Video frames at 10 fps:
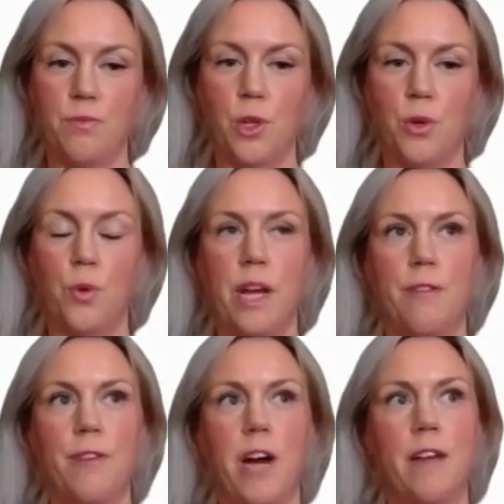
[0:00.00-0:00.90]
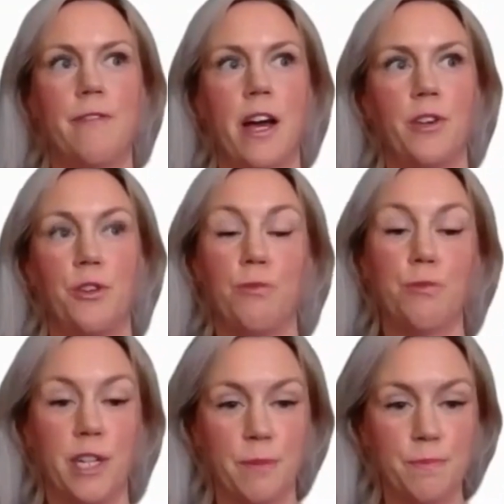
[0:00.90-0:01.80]
So if I value
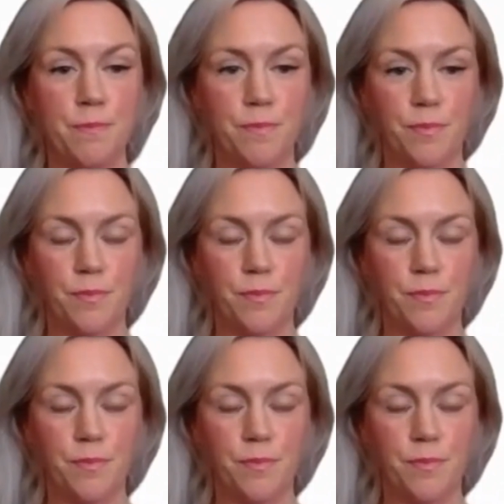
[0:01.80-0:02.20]
freedom,